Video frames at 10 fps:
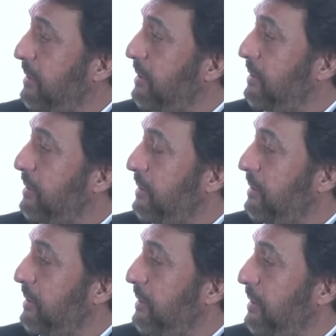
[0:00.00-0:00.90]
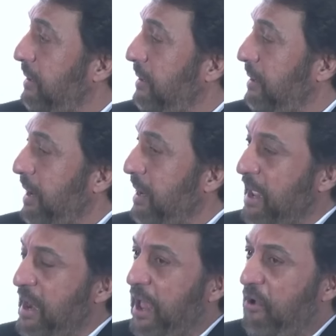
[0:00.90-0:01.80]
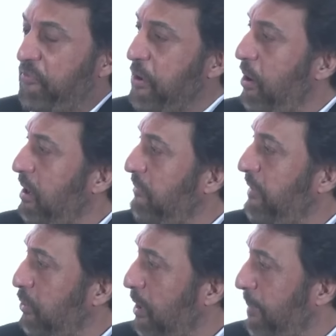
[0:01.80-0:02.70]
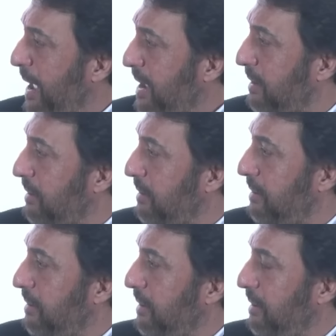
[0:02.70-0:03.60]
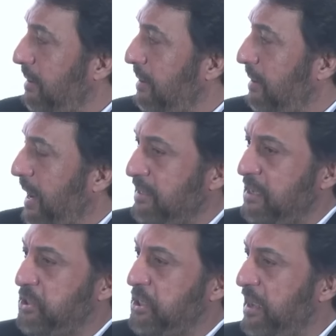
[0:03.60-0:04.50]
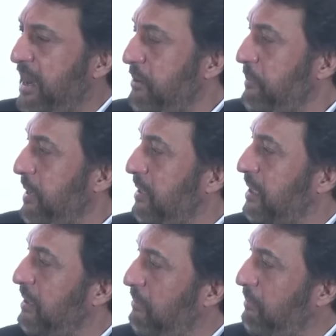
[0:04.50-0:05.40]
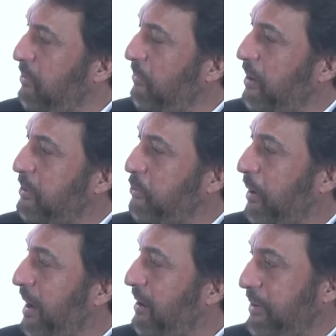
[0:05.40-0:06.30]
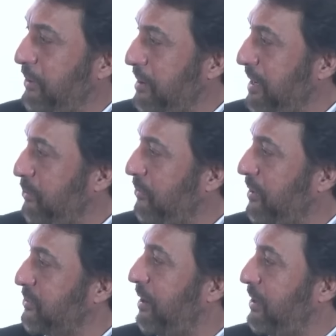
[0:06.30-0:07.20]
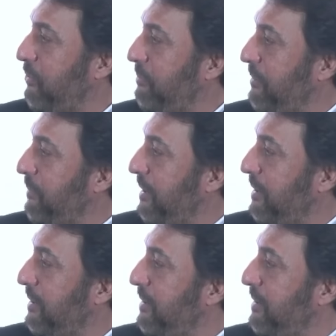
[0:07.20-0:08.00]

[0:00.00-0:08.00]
Yeah. Yeah, yeah. And they are laughing all the way to the bank. That's right. And they jeer at me. The Shankarbai, you work too hard. We don't need to work so hard to make money.